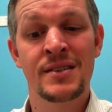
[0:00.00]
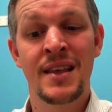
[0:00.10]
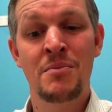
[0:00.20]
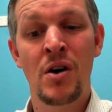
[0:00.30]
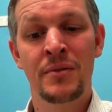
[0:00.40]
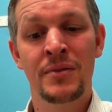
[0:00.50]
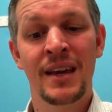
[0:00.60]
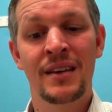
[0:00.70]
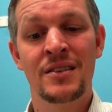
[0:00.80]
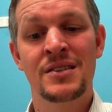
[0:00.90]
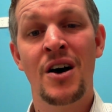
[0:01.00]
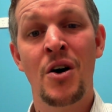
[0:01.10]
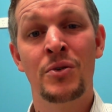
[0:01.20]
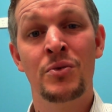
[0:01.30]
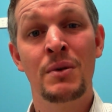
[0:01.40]
So they might have kicked the
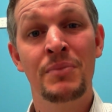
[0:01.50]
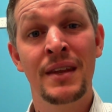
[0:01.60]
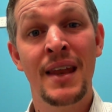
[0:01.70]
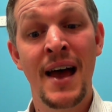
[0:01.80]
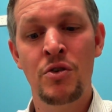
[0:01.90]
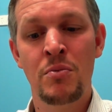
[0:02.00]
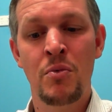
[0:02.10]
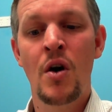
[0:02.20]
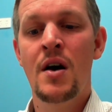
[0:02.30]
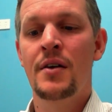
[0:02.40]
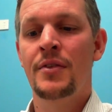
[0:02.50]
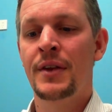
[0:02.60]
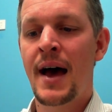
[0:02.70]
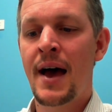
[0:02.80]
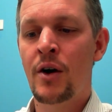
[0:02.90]
toe and ripped the
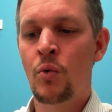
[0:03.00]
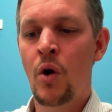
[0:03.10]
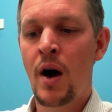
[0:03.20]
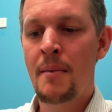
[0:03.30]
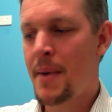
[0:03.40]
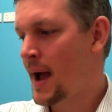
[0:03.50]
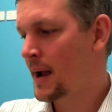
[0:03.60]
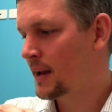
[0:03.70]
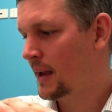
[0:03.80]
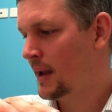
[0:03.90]
nail right back